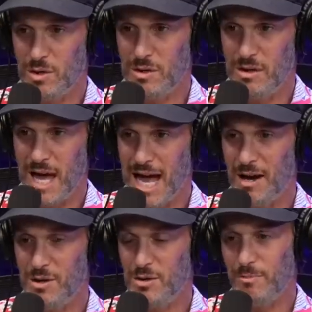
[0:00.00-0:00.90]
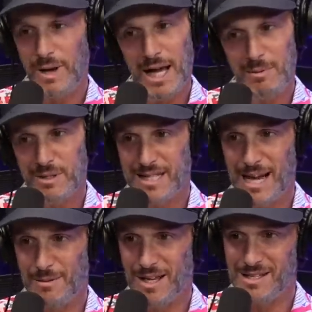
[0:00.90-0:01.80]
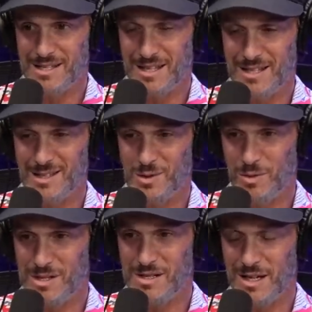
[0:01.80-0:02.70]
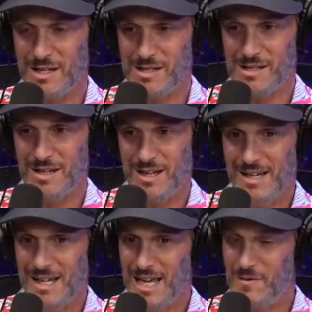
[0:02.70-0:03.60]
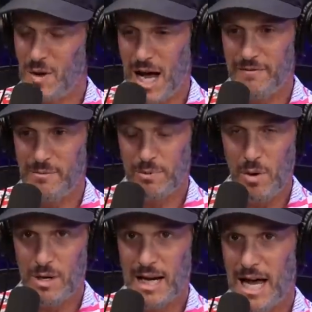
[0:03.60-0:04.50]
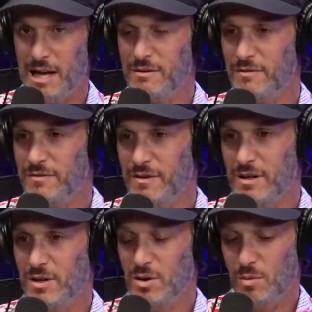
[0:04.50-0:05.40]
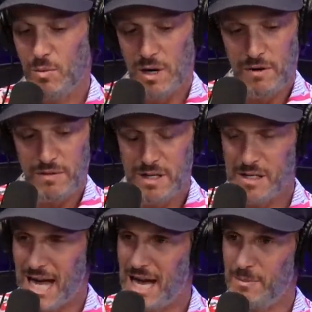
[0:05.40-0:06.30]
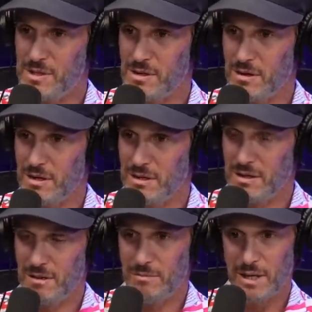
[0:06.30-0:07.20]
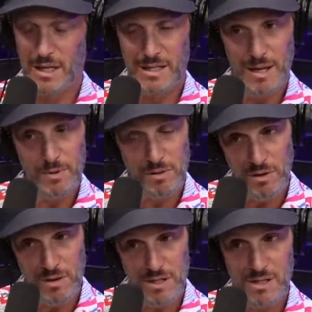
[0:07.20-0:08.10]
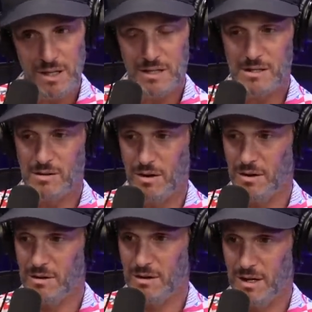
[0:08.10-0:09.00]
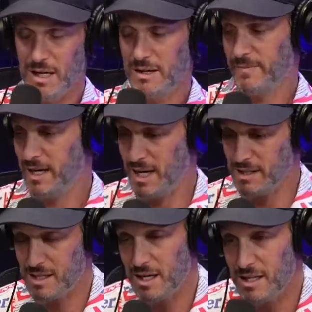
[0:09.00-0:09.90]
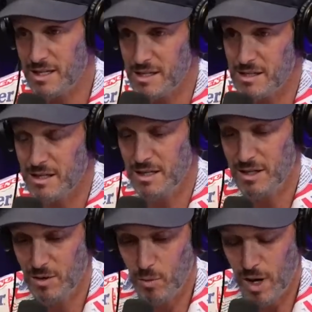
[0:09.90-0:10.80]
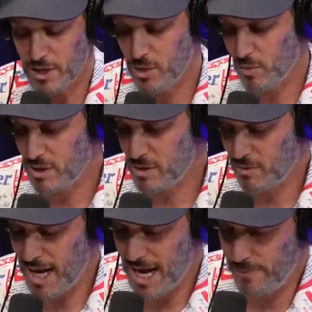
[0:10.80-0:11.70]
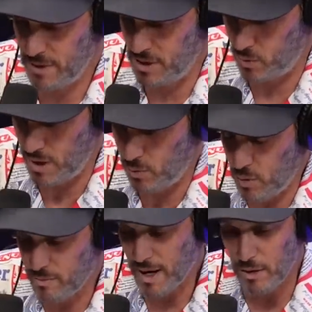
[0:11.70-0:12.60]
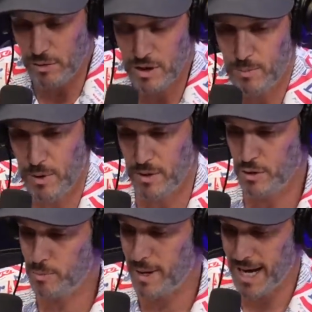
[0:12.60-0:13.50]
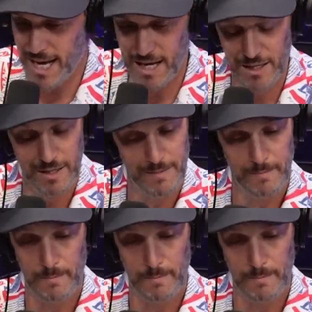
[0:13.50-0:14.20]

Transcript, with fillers: your how your body metabolizes things at 26 and if you haven't broken out of whatever these habits are, by the time you're 36, it's harder. And I'll say this watching what's happened this week with my oldest brother's back